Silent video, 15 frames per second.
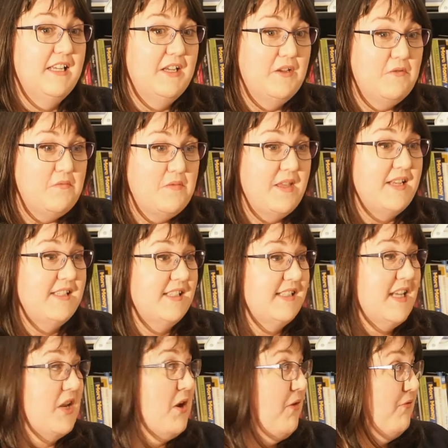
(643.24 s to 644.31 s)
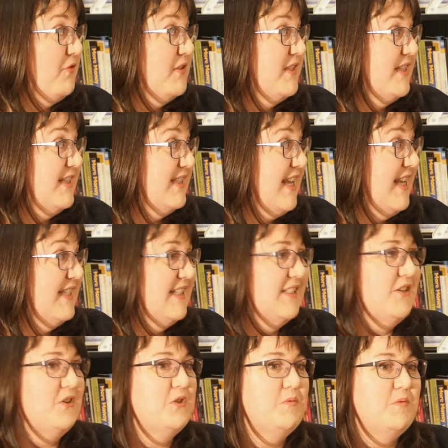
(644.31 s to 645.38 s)
things that set you up for success as an
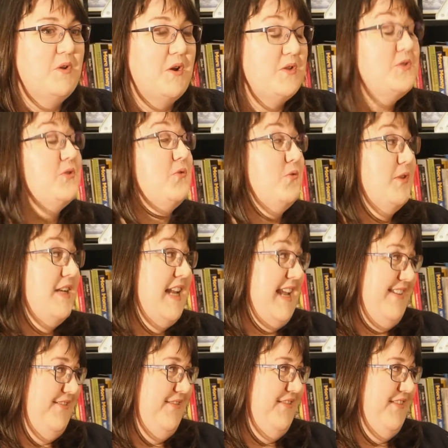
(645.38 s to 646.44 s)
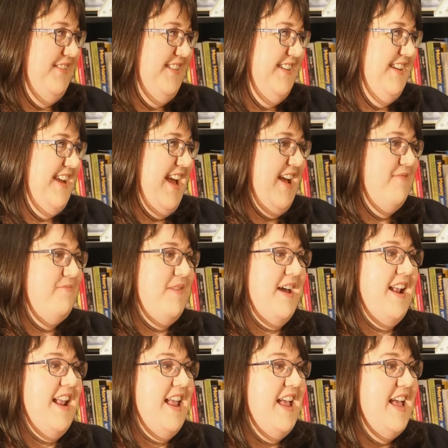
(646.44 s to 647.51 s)
entrepreneur. It's a relief. Yeah.
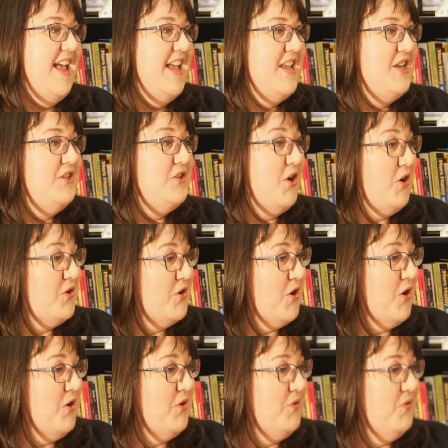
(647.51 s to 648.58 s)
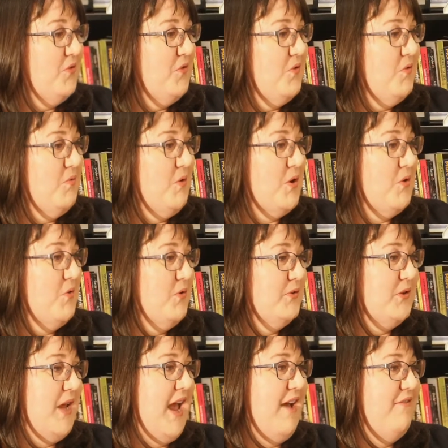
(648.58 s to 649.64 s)
But you don't know what you
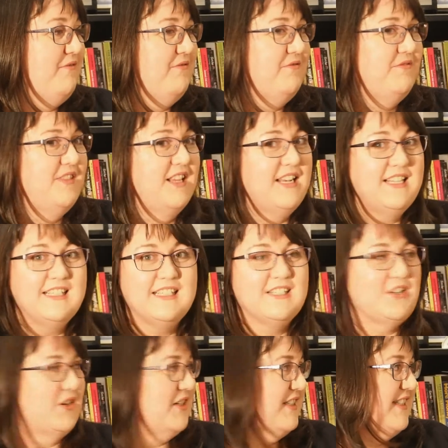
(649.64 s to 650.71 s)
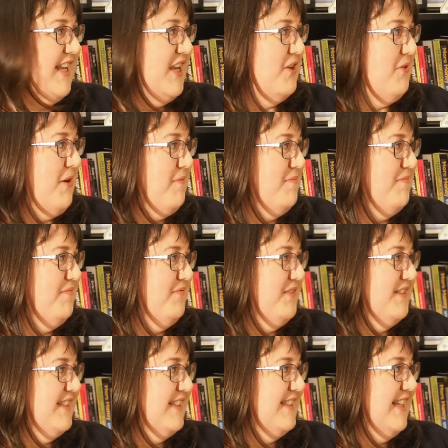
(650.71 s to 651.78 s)
also have that isn't going to set you up for
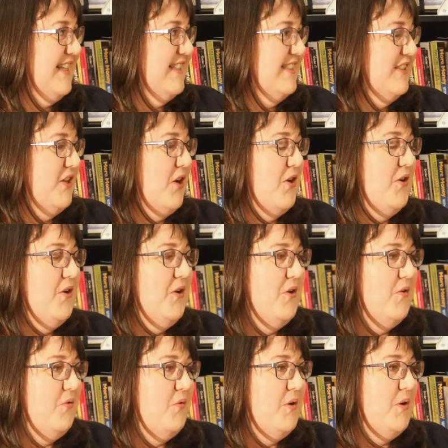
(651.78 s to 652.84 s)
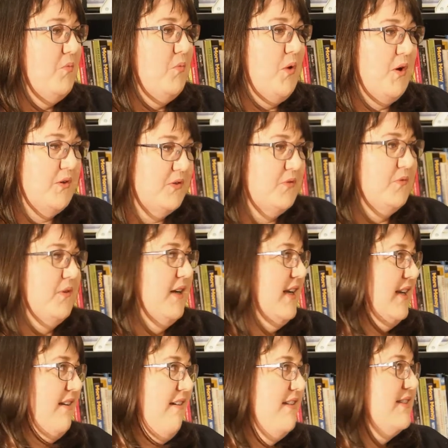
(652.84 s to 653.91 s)
success. So what's really
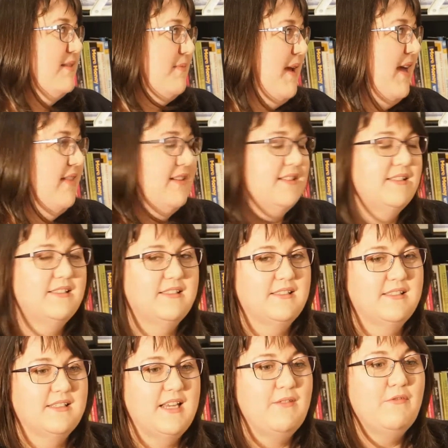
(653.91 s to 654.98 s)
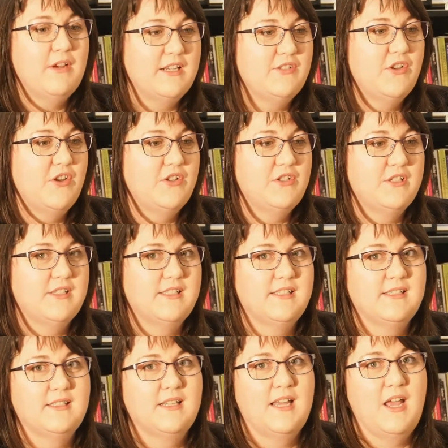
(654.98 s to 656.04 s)
nice about this in research
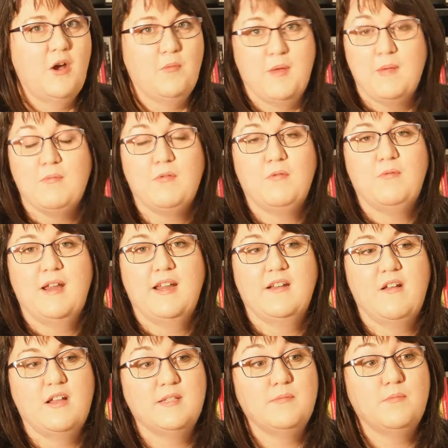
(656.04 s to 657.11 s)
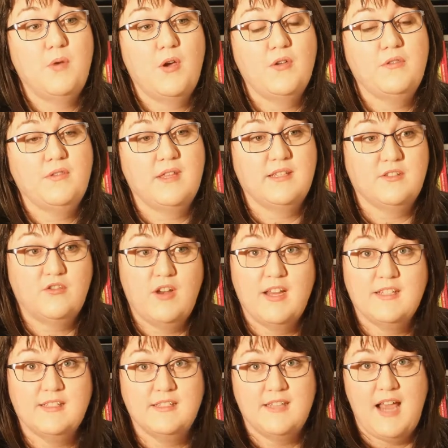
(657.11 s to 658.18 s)
is to help people recognise both their
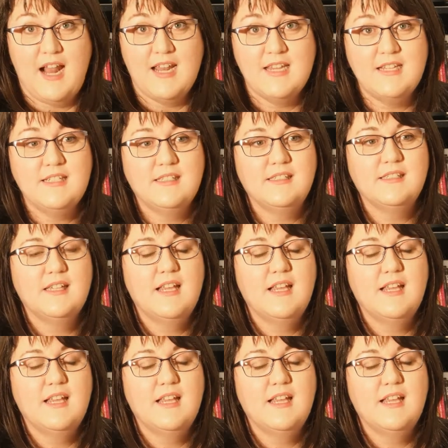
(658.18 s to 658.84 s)
strengths and talents,